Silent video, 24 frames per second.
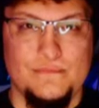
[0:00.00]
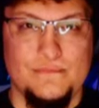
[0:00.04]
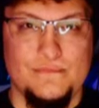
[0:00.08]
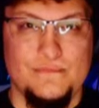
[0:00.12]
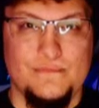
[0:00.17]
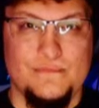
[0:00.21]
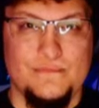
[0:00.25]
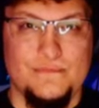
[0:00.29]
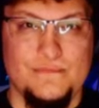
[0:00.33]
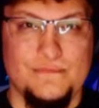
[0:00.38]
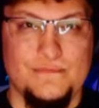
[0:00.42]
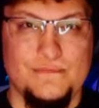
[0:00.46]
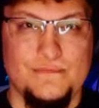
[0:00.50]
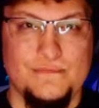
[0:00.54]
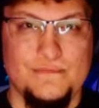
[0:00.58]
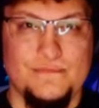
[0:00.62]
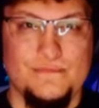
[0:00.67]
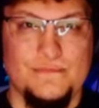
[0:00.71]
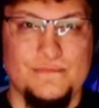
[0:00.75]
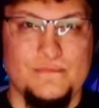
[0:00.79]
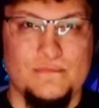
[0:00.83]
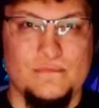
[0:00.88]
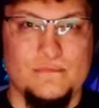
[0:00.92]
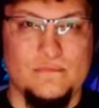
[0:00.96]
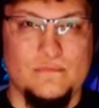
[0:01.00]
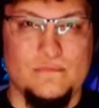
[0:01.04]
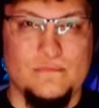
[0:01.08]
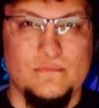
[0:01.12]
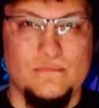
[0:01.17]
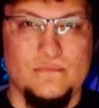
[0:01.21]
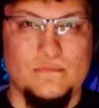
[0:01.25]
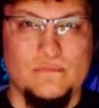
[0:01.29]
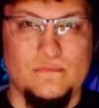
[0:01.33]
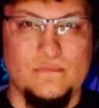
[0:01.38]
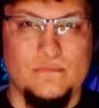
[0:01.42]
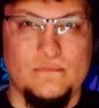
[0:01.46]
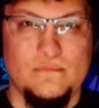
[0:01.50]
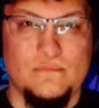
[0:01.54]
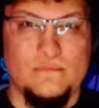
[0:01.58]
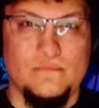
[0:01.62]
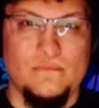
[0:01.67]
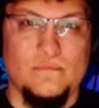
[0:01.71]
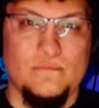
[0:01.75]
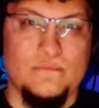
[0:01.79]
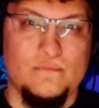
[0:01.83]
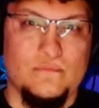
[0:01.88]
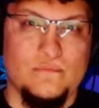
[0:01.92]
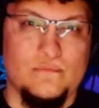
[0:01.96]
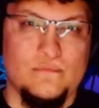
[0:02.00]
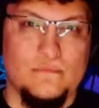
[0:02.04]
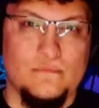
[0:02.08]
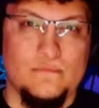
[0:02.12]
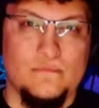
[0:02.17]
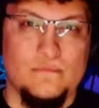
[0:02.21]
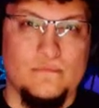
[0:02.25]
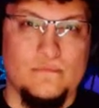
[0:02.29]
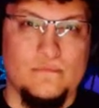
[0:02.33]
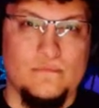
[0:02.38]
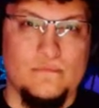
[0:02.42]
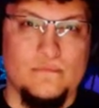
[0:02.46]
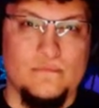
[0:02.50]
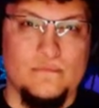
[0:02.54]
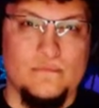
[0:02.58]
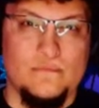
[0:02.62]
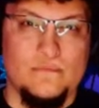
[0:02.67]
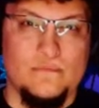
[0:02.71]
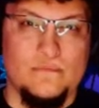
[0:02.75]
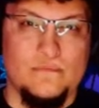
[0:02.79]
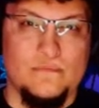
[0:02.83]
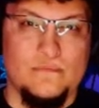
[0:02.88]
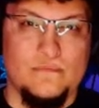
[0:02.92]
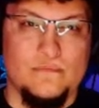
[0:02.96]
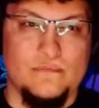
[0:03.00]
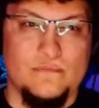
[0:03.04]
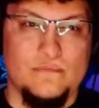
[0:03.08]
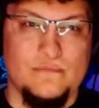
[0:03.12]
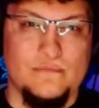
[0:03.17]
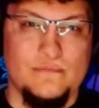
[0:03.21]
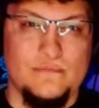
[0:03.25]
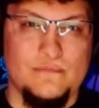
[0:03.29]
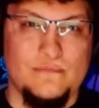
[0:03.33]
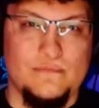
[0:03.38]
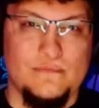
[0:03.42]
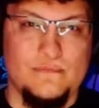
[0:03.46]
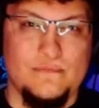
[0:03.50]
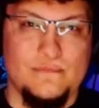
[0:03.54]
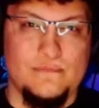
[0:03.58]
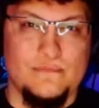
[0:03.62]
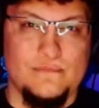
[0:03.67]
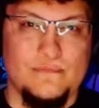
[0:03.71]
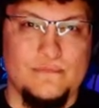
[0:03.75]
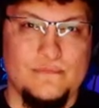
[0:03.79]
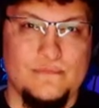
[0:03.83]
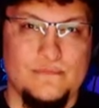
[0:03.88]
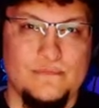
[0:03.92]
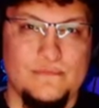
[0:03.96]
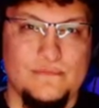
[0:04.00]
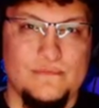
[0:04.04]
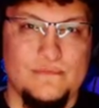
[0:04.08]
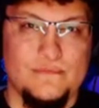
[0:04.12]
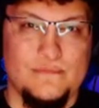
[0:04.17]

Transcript: This person isn't speaking.